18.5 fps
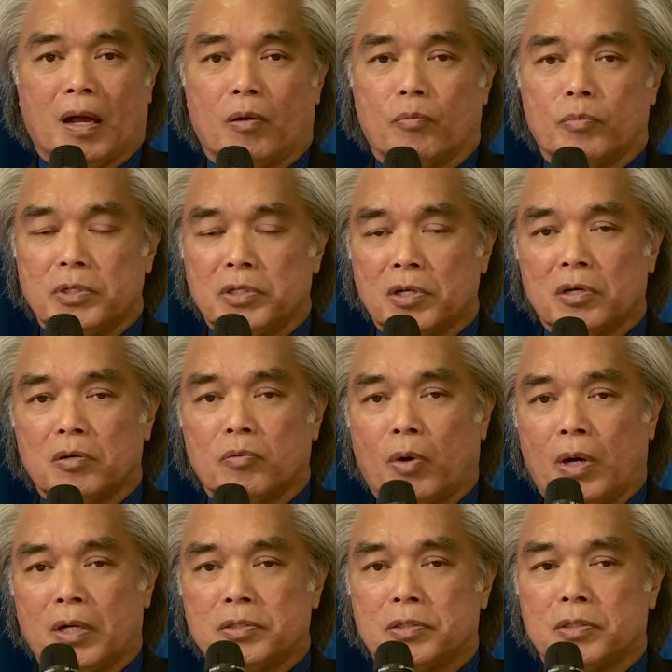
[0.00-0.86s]
We don't
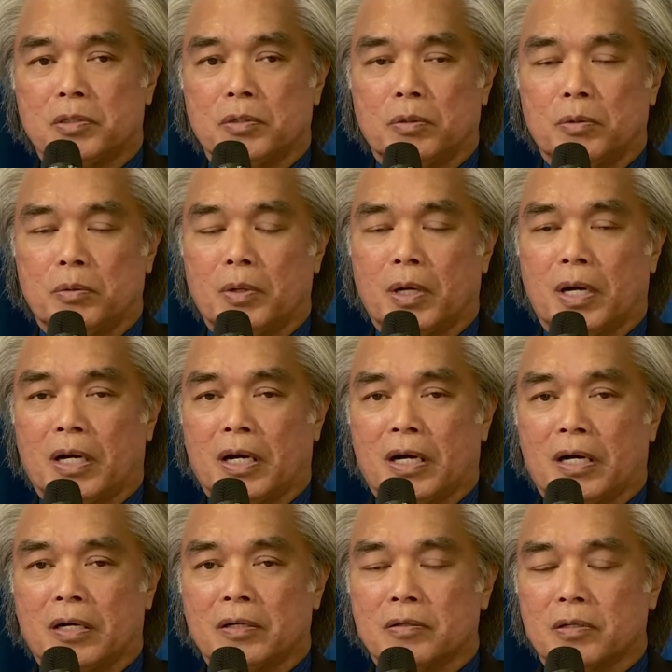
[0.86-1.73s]
want to
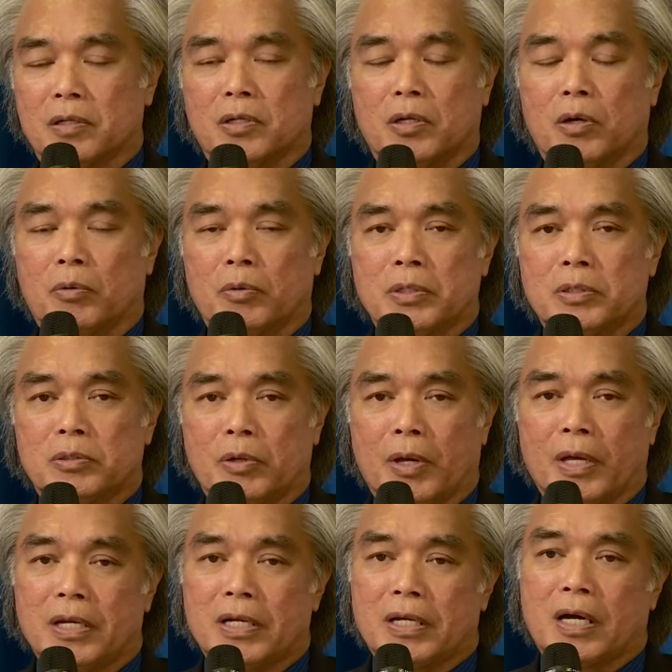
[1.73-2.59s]
go
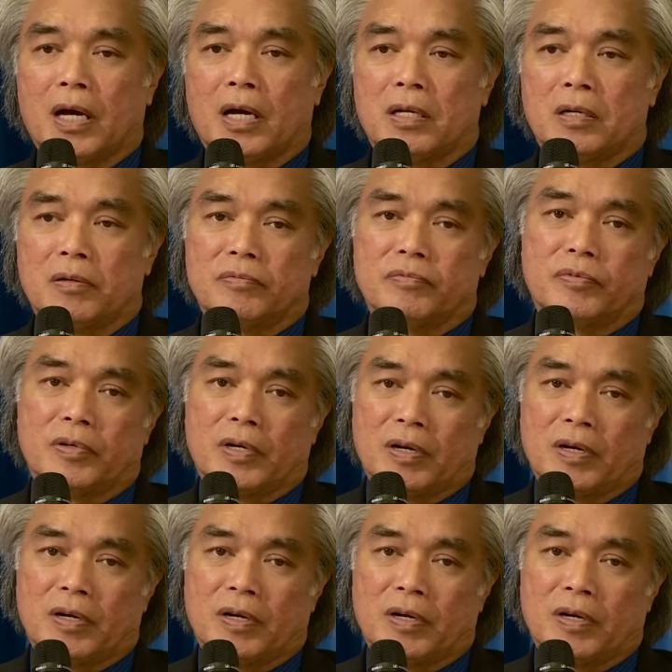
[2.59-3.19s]
into any kind of